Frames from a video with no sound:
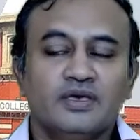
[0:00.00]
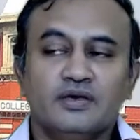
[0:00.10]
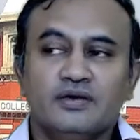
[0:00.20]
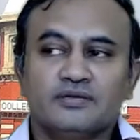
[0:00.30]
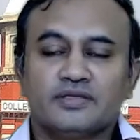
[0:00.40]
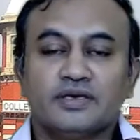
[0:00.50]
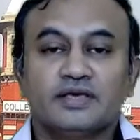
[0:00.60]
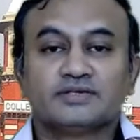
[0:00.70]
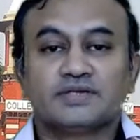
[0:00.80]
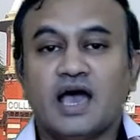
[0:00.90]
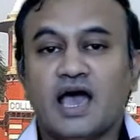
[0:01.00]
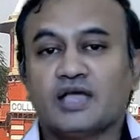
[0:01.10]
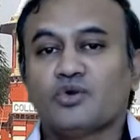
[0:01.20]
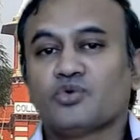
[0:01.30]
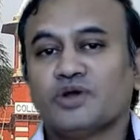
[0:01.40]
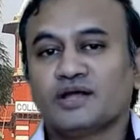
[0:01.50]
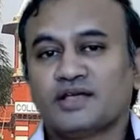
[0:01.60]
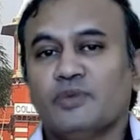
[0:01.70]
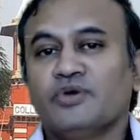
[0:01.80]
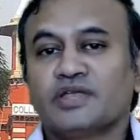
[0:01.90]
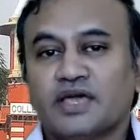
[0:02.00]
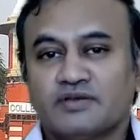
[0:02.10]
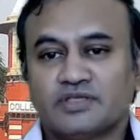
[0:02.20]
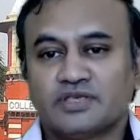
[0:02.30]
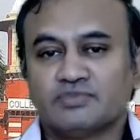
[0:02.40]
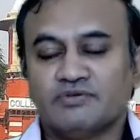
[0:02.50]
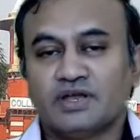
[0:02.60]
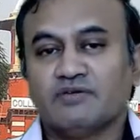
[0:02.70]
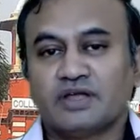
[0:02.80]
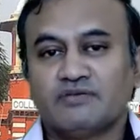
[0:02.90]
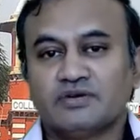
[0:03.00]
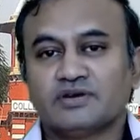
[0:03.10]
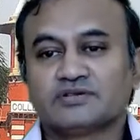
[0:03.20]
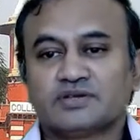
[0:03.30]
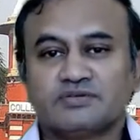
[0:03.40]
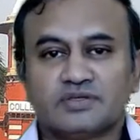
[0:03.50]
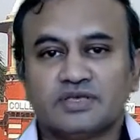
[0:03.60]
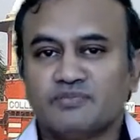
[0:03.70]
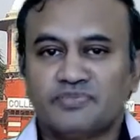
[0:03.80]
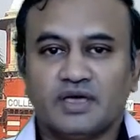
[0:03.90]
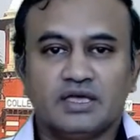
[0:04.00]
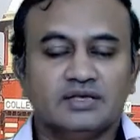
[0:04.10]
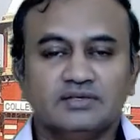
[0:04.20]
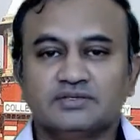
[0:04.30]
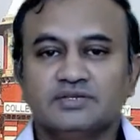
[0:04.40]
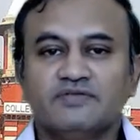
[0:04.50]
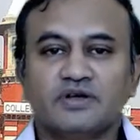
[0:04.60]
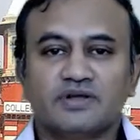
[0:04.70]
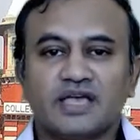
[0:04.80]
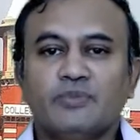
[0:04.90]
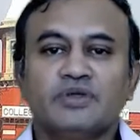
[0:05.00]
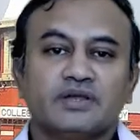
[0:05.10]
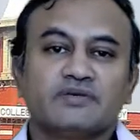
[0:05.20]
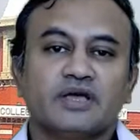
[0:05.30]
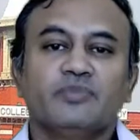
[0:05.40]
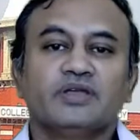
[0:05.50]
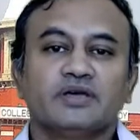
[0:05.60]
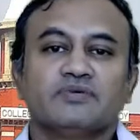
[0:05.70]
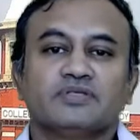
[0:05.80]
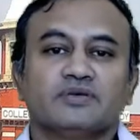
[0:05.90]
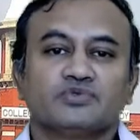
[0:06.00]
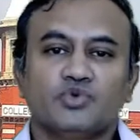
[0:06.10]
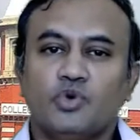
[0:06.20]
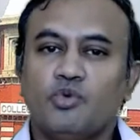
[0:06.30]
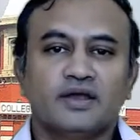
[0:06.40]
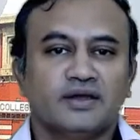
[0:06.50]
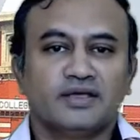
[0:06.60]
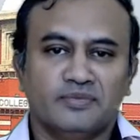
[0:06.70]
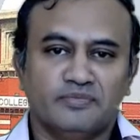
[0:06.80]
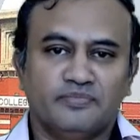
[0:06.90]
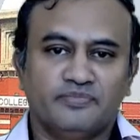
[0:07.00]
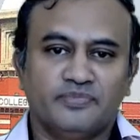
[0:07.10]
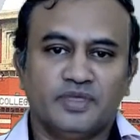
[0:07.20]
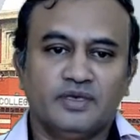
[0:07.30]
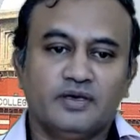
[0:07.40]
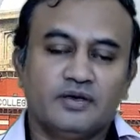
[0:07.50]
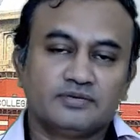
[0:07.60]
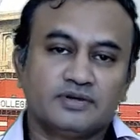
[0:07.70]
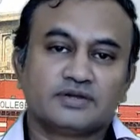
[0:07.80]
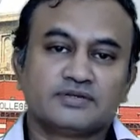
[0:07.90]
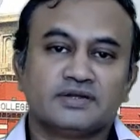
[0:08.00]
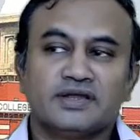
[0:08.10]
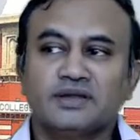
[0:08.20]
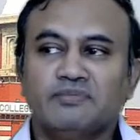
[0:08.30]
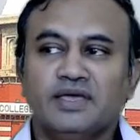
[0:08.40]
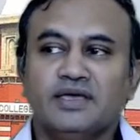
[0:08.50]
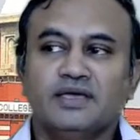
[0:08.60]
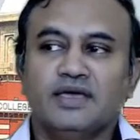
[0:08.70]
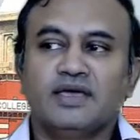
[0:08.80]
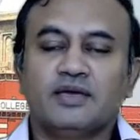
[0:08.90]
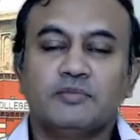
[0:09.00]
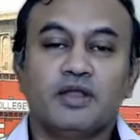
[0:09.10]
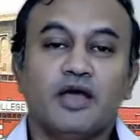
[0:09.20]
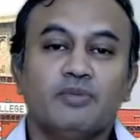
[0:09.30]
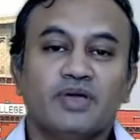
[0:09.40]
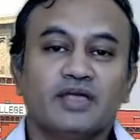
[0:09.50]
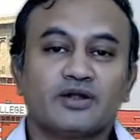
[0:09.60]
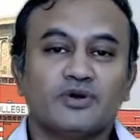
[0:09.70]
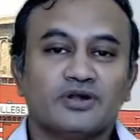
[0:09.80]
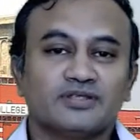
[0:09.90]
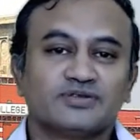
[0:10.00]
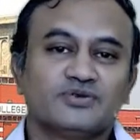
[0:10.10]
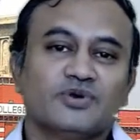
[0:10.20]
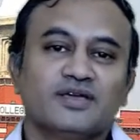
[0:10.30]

The thing is, I could not communicate with him. So whenever I went to discuss with him, it's difficult to communicate with him. So I avoided him. So it resulted in me not being included in the story.